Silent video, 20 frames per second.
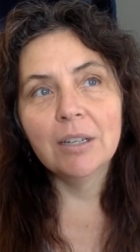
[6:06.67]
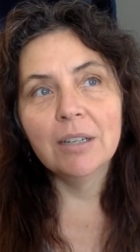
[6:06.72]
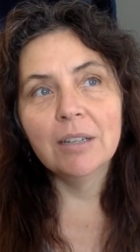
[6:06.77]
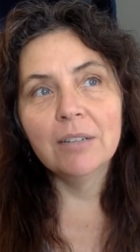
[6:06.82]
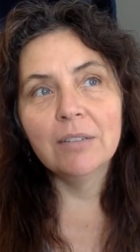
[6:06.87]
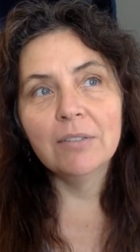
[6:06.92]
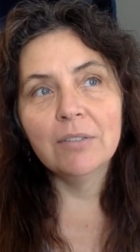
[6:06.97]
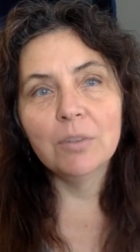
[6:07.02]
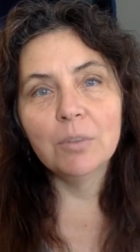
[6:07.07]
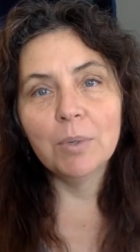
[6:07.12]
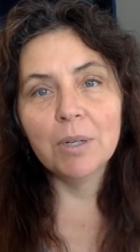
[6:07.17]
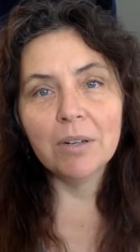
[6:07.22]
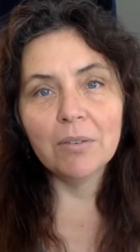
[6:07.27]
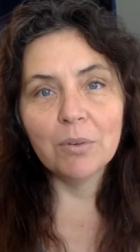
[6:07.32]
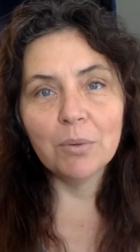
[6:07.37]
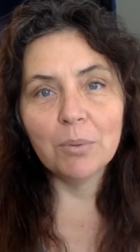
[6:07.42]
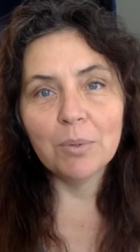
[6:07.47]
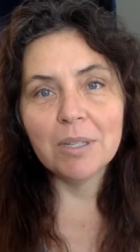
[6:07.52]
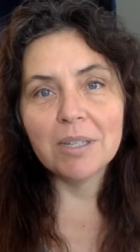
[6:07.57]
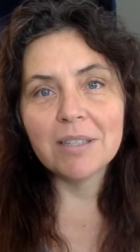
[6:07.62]
And for
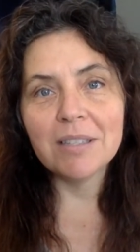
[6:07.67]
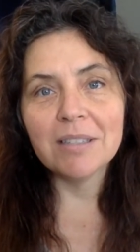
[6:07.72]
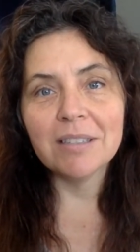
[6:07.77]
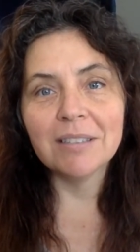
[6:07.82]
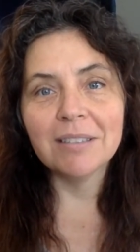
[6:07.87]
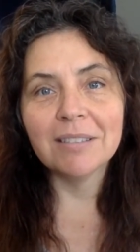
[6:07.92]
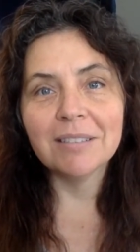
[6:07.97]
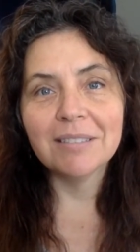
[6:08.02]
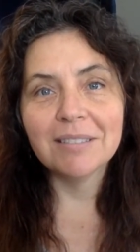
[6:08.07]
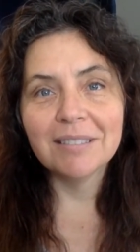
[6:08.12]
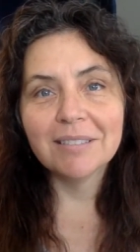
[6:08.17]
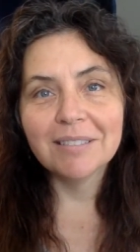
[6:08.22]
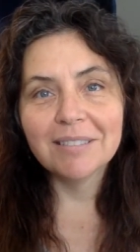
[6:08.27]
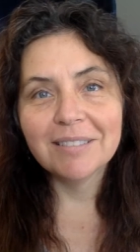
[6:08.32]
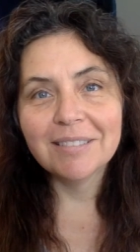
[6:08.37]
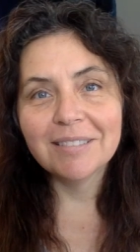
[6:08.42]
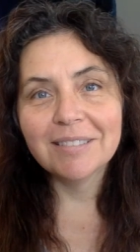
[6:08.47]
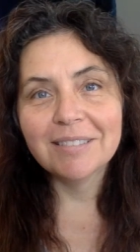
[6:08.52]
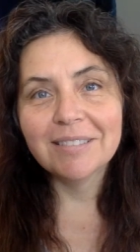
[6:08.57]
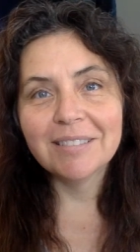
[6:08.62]
whatever reason,
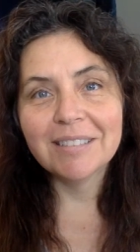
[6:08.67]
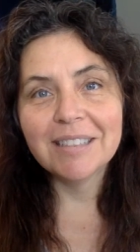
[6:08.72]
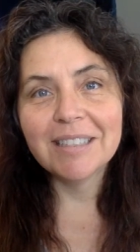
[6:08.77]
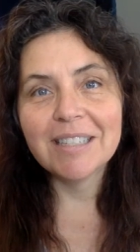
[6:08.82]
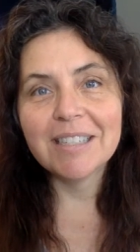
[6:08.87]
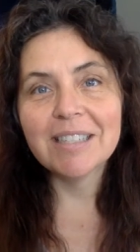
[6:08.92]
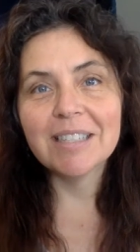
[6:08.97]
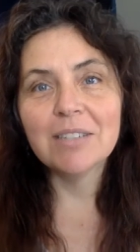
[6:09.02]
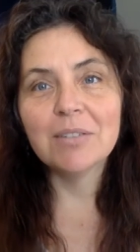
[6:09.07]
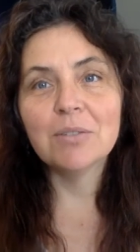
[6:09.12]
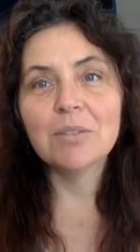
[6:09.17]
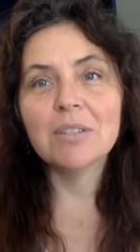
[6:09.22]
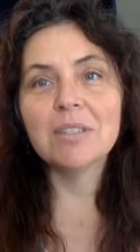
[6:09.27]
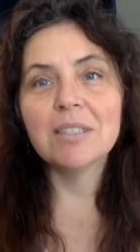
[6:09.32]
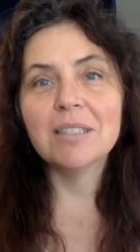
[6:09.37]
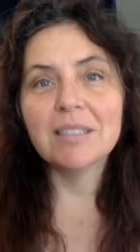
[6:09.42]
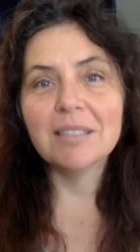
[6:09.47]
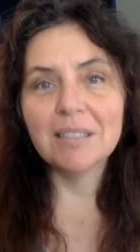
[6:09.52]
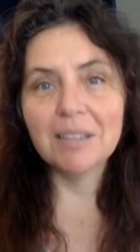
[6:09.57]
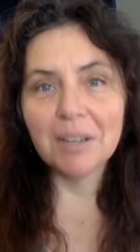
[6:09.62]
in this
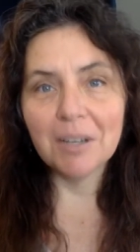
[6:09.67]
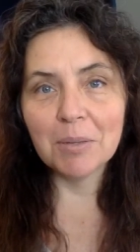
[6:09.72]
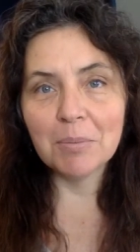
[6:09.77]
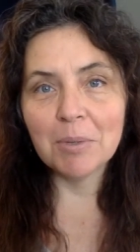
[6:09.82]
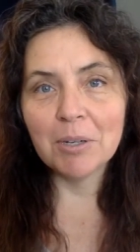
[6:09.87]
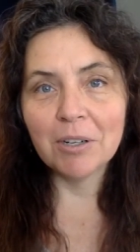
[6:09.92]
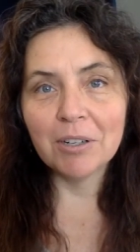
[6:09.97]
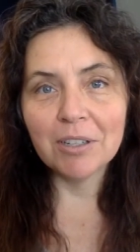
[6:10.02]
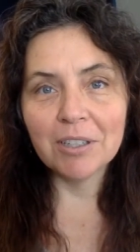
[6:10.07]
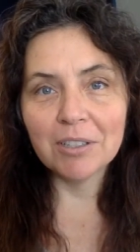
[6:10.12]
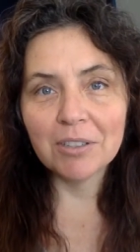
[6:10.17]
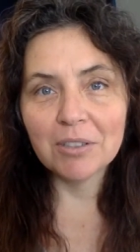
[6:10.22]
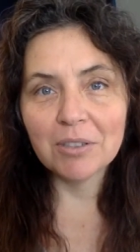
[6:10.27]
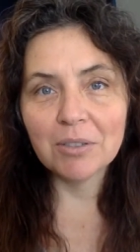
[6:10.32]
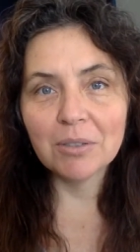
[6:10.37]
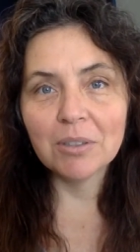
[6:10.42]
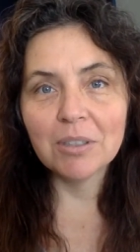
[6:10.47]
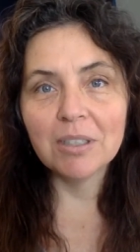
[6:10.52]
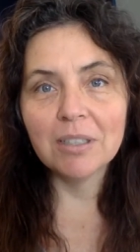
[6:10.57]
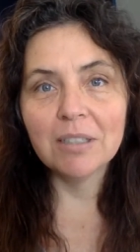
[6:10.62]
interesting time in our
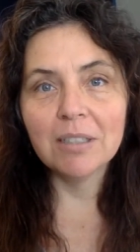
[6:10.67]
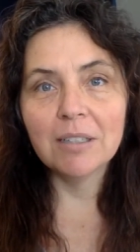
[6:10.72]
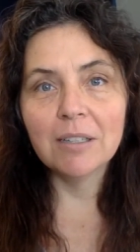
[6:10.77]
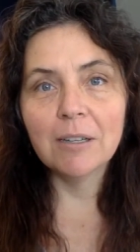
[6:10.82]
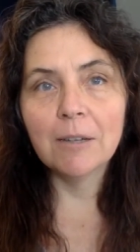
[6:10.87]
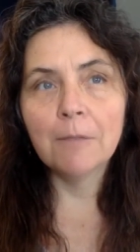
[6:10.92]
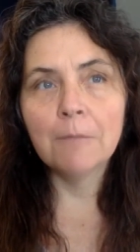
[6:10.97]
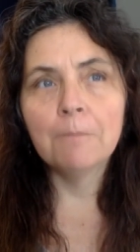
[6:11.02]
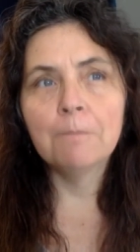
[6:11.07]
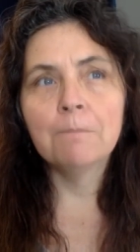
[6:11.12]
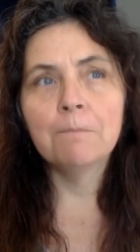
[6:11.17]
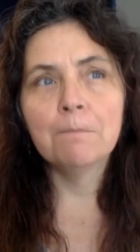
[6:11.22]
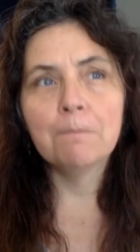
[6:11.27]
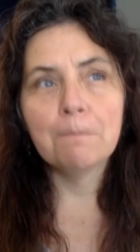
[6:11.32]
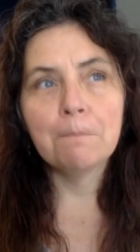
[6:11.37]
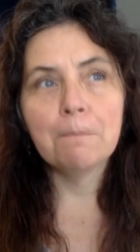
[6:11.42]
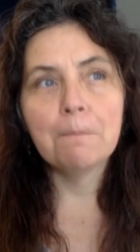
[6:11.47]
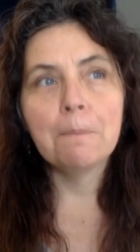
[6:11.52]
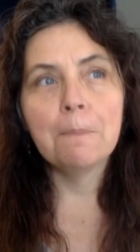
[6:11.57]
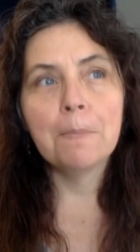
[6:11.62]
history,
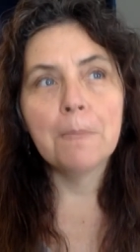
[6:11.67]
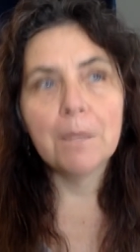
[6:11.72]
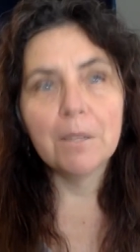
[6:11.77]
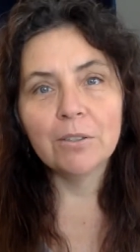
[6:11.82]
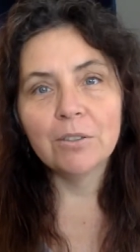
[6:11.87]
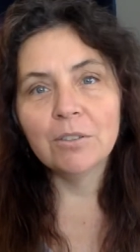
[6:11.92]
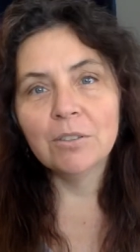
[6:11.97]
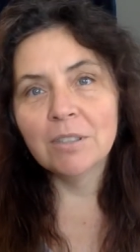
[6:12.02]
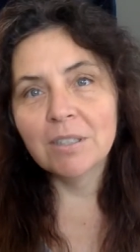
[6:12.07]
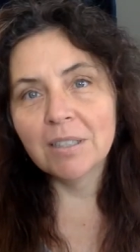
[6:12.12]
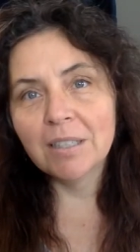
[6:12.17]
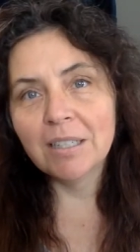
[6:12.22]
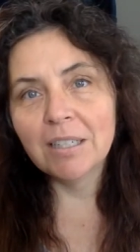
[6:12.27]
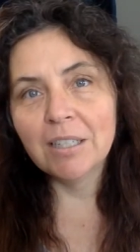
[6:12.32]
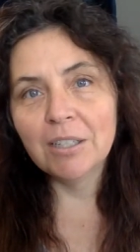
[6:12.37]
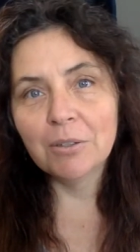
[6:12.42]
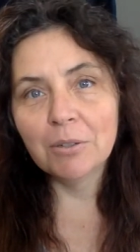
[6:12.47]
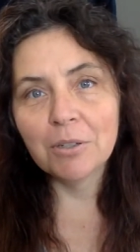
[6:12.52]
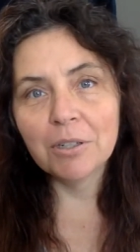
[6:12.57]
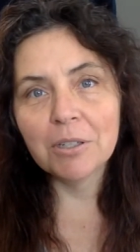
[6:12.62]
Kundalini
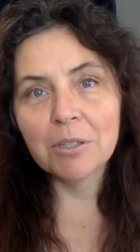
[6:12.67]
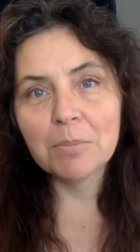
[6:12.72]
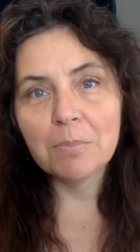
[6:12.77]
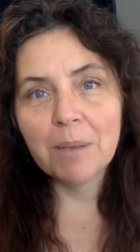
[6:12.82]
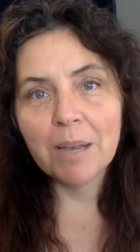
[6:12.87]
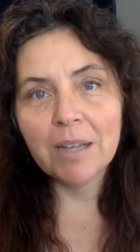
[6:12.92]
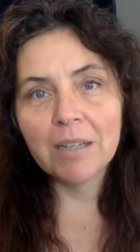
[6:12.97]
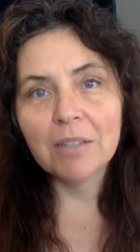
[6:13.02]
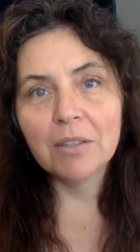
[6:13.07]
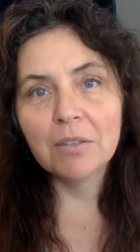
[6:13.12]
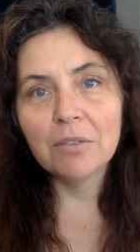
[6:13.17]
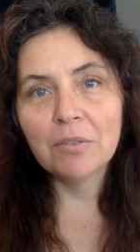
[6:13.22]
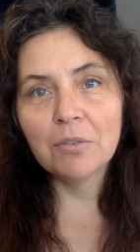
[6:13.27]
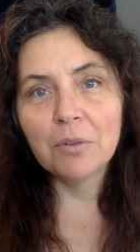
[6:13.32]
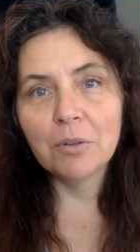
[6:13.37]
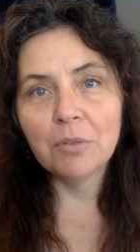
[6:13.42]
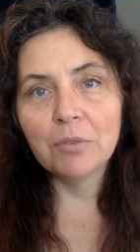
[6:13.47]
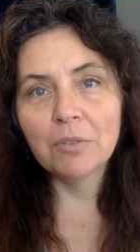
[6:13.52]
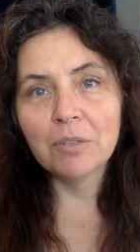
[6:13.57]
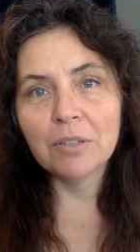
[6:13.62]
Yoga is back at the
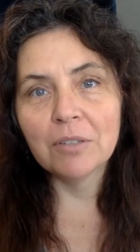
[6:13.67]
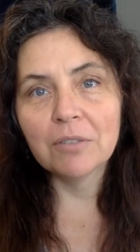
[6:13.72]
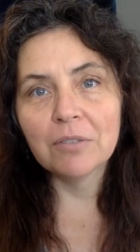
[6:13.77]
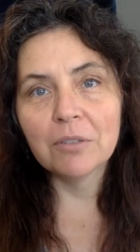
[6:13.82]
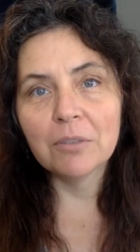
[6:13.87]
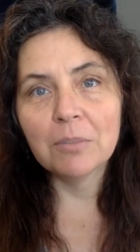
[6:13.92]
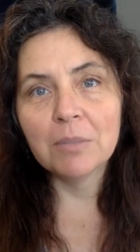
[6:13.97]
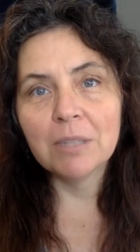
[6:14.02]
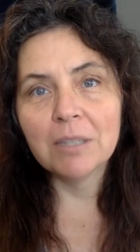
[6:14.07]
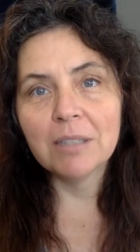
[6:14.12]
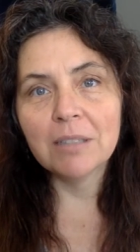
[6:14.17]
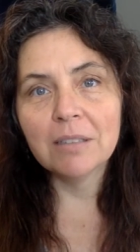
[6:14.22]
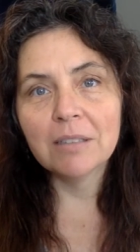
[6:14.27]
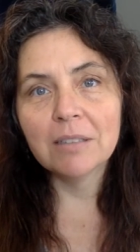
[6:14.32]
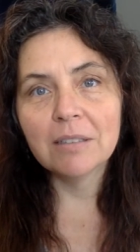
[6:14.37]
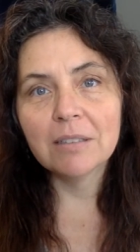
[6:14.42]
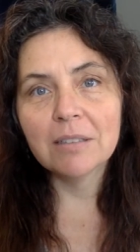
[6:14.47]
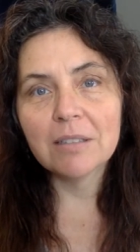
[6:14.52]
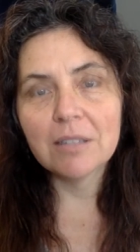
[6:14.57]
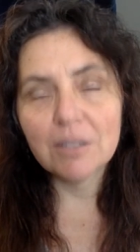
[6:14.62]
forefront for me.
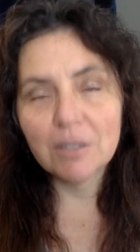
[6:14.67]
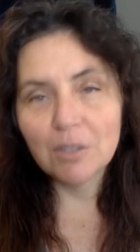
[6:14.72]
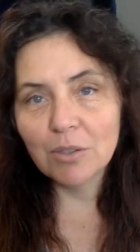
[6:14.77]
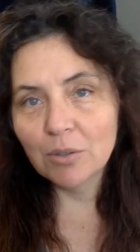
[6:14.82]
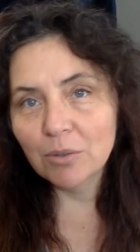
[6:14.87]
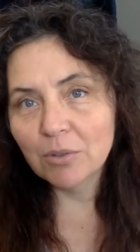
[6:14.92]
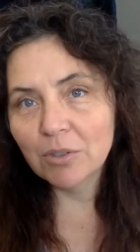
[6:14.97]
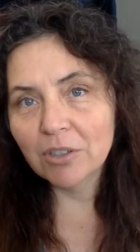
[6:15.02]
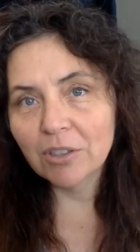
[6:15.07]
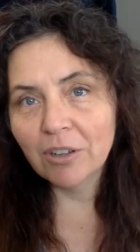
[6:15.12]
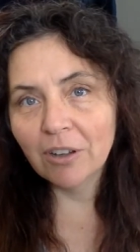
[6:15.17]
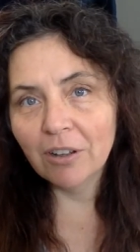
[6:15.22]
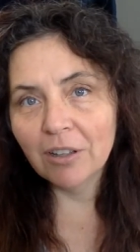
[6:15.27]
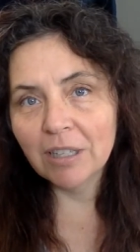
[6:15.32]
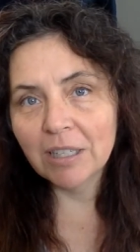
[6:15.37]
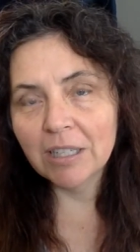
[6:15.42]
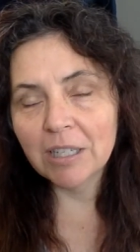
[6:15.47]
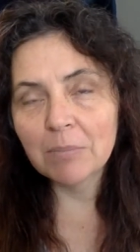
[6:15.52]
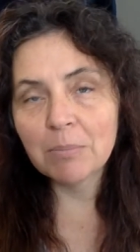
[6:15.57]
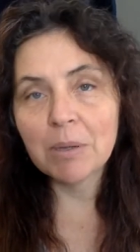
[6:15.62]
It's a huge
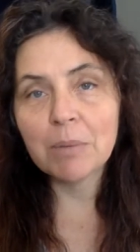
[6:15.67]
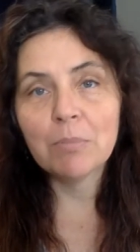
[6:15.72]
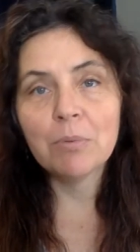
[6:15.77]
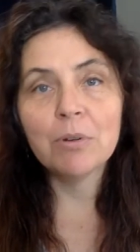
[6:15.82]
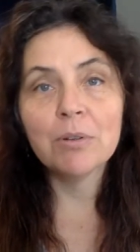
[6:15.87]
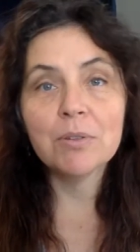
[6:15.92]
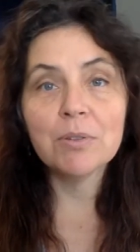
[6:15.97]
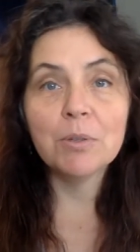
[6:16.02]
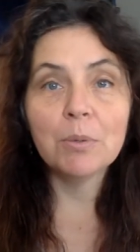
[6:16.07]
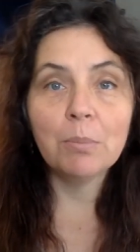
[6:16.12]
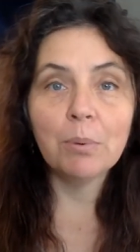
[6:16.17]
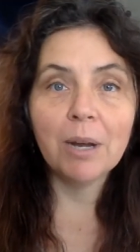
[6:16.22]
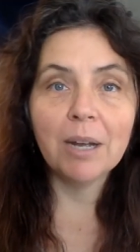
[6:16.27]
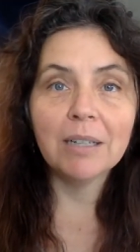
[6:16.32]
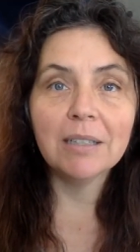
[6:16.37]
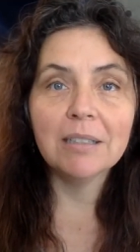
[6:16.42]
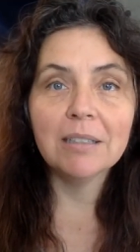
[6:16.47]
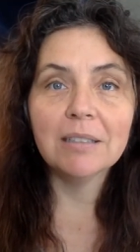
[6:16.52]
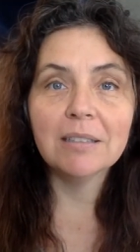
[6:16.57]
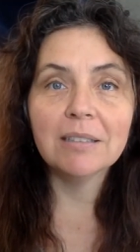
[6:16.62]
calling in my personal
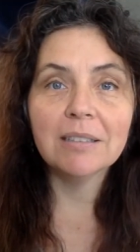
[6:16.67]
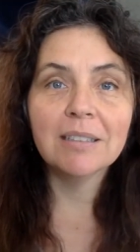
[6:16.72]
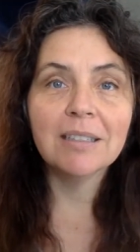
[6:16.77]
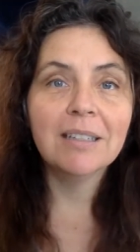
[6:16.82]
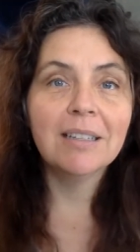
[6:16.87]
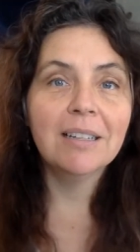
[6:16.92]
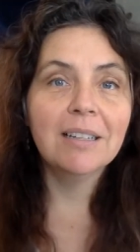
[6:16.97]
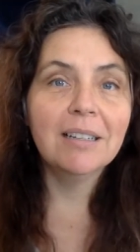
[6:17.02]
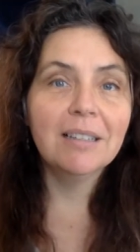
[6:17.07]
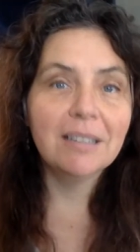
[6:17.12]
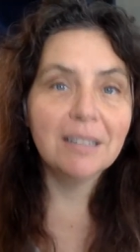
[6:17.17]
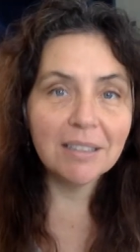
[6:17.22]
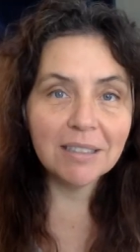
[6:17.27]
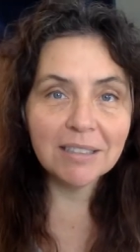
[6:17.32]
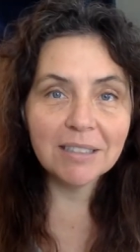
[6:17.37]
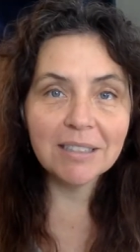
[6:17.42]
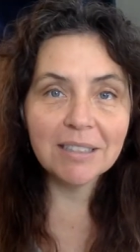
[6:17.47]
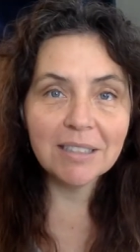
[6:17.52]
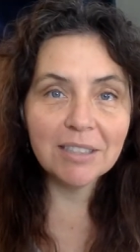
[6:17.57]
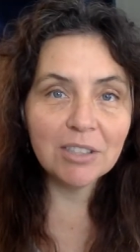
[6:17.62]
practice and
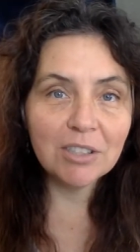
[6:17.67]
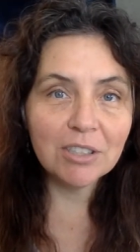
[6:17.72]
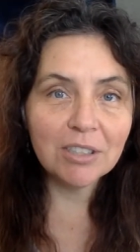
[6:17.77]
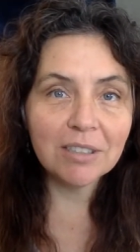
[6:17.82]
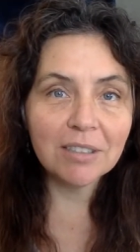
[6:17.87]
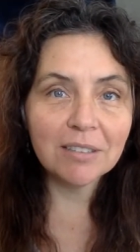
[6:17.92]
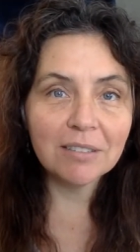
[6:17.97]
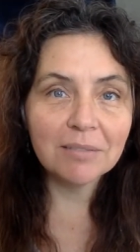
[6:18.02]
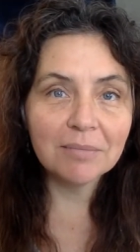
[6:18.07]
in teaching.